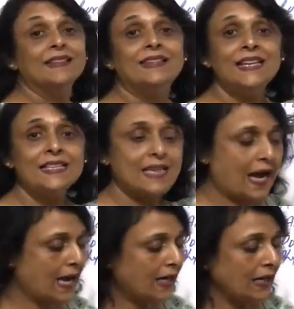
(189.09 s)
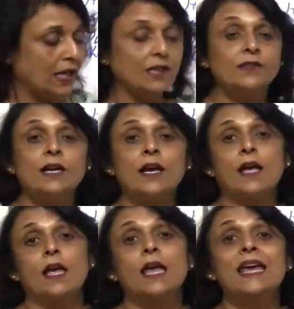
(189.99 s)
These are the
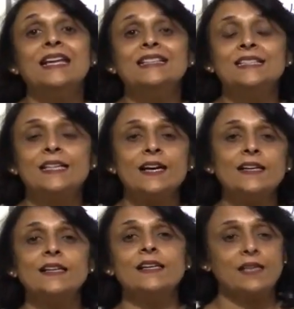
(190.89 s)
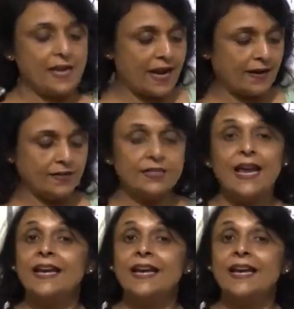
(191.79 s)
internal nares.